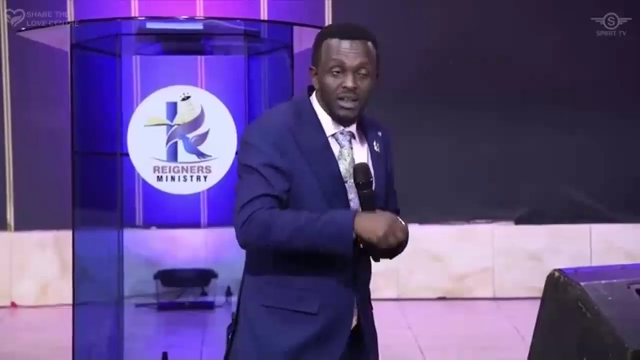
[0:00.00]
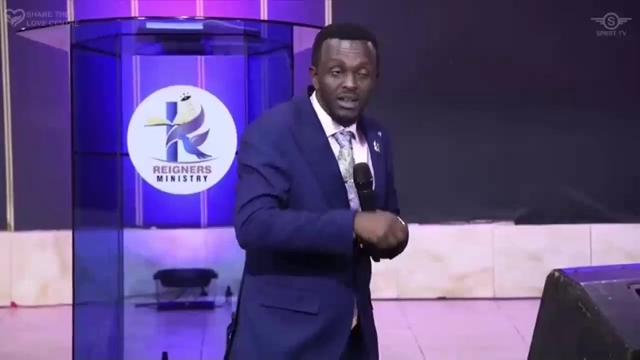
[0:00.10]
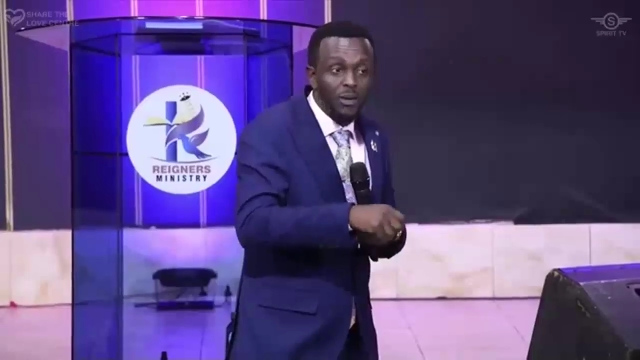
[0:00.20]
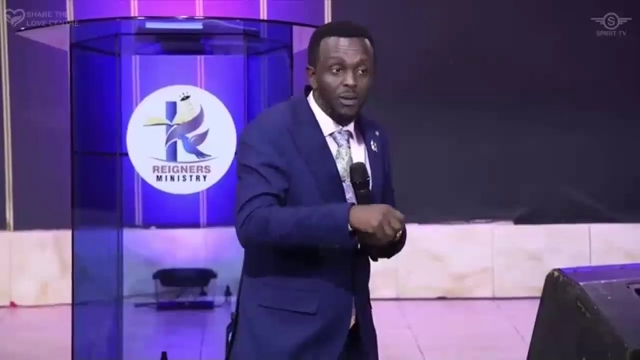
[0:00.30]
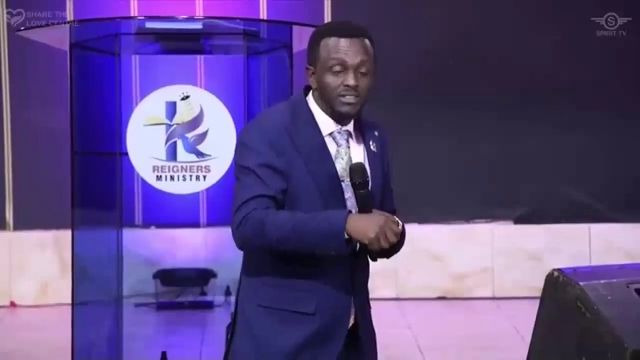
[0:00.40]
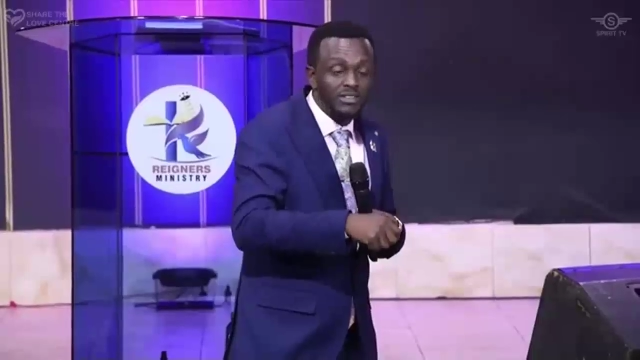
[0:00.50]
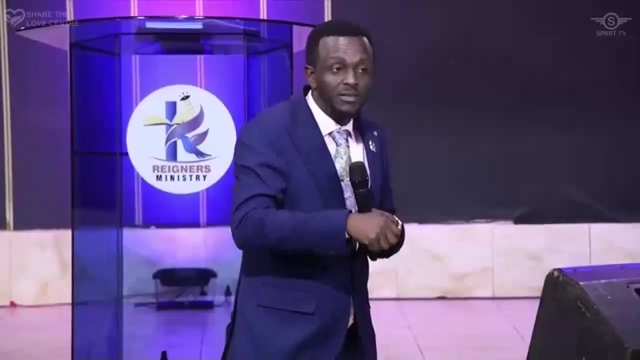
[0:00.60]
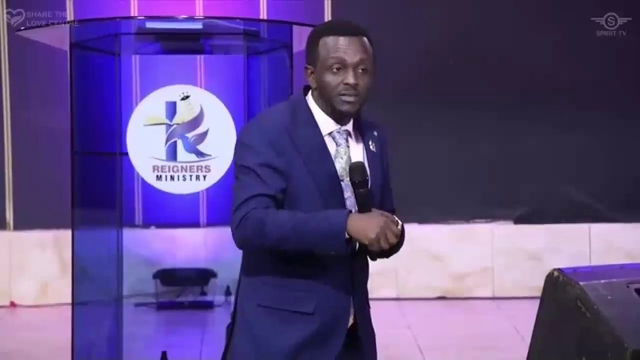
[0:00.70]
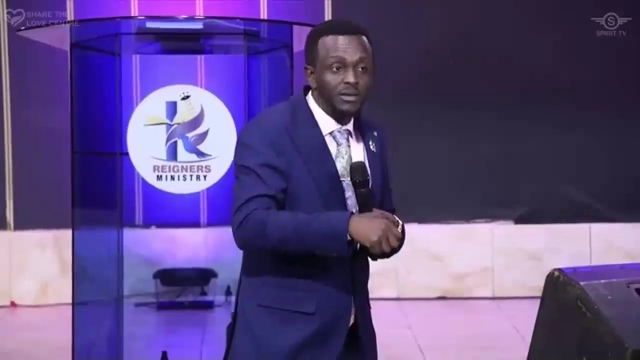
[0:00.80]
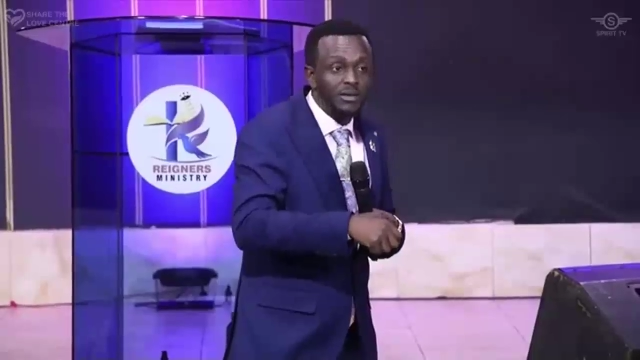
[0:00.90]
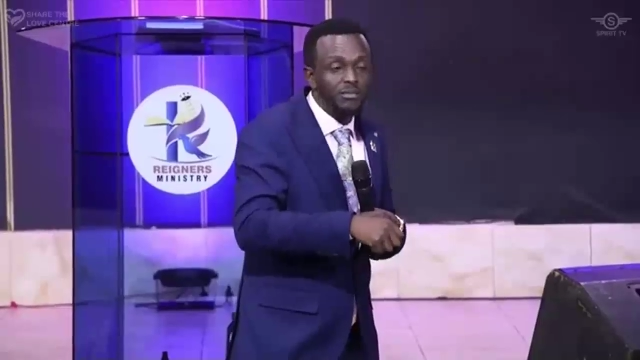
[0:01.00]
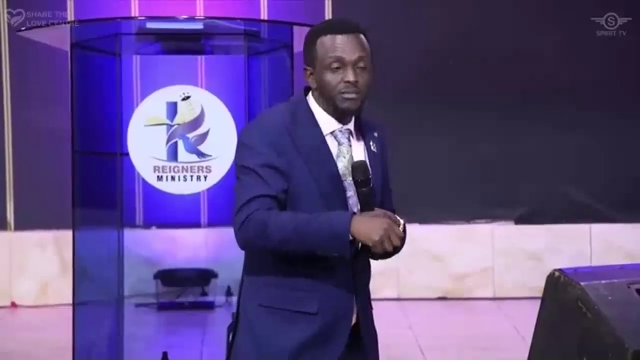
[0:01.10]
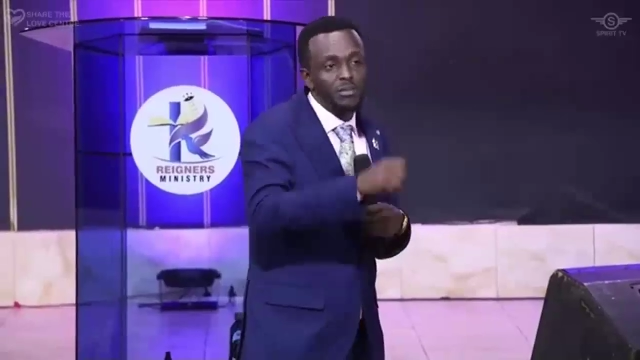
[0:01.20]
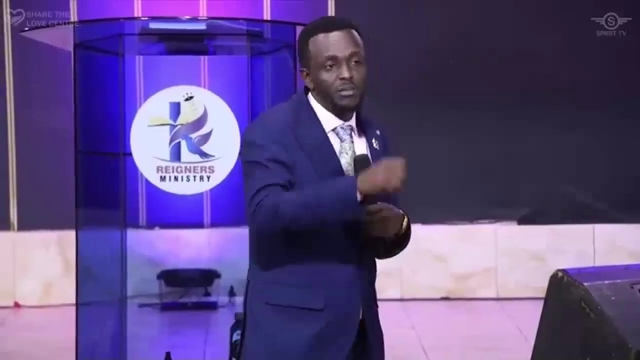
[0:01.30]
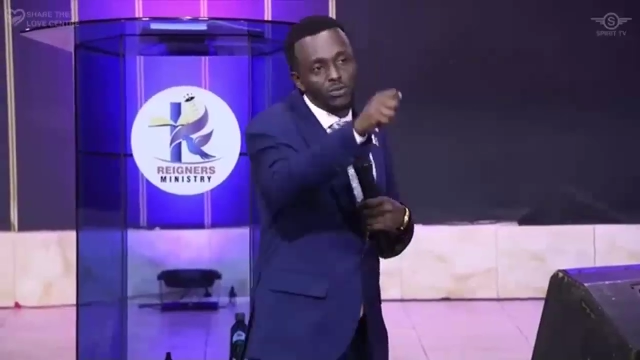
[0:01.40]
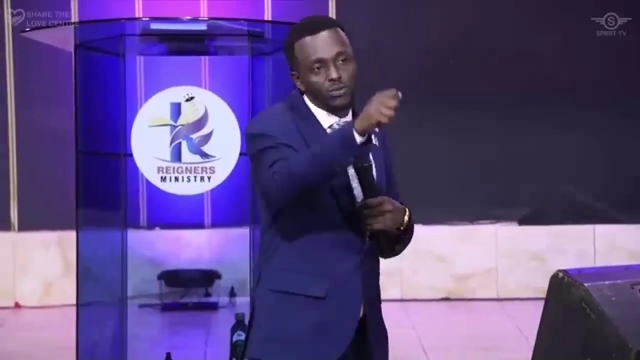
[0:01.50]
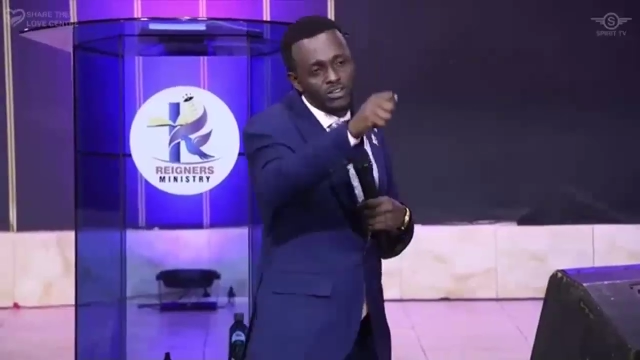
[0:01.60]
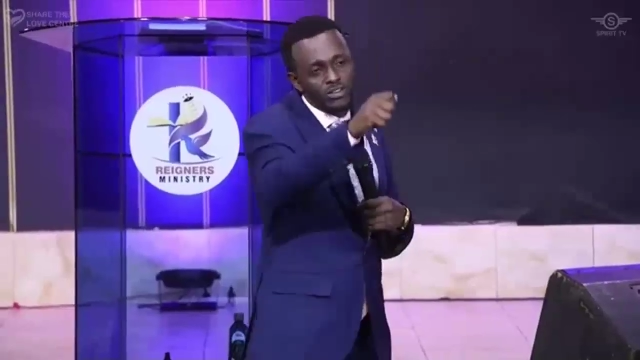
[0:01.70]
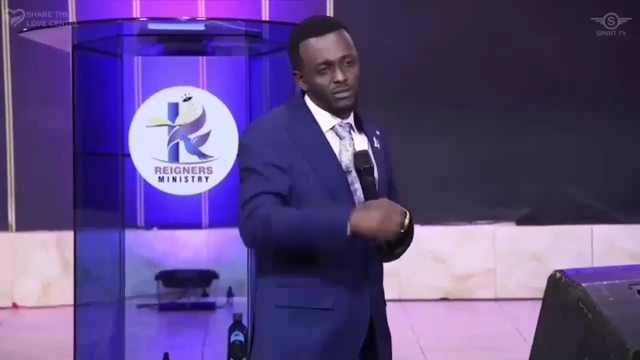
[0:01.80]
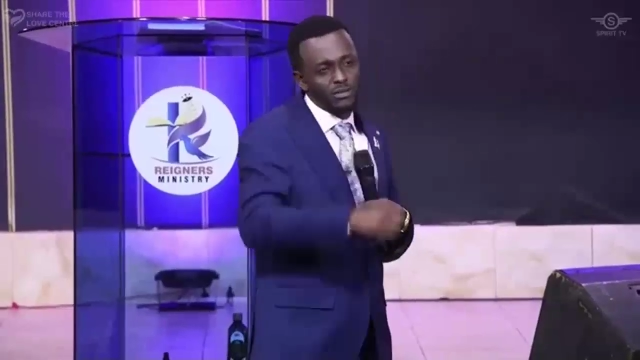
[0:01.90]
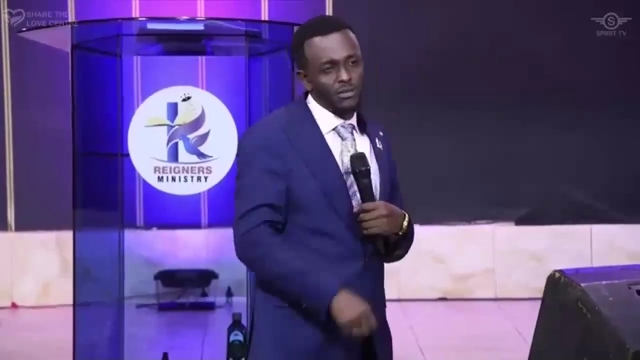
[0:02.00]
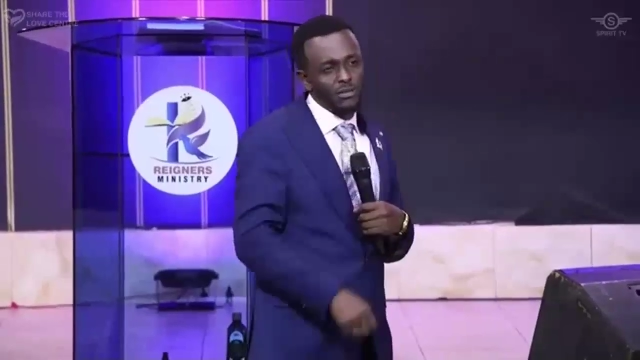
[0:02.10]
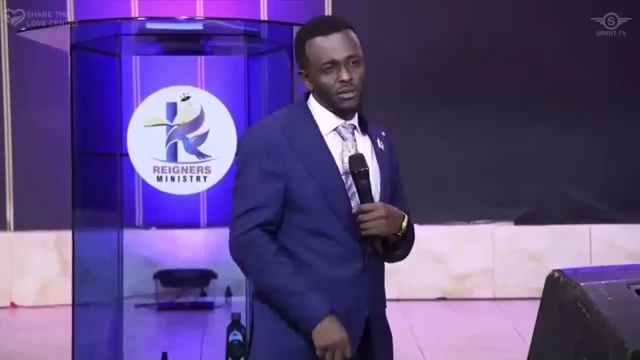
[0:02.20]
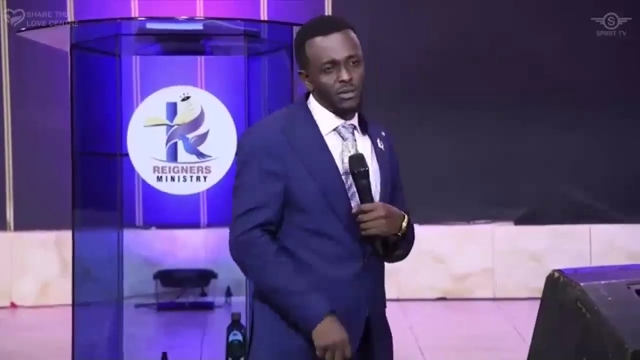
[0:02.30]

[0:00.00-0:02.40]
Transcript: In other words, bring me to yourself.